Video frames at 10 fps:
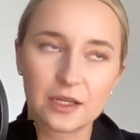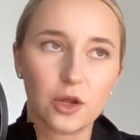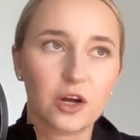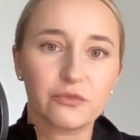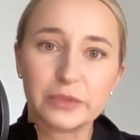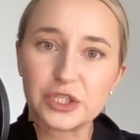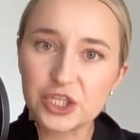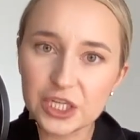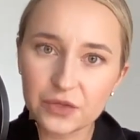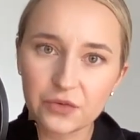a lot of
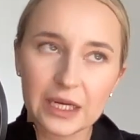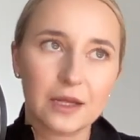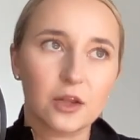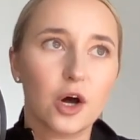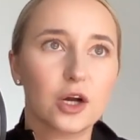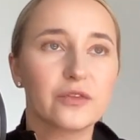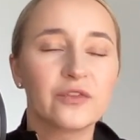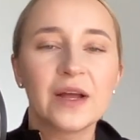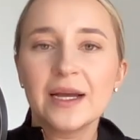machinery, a lot of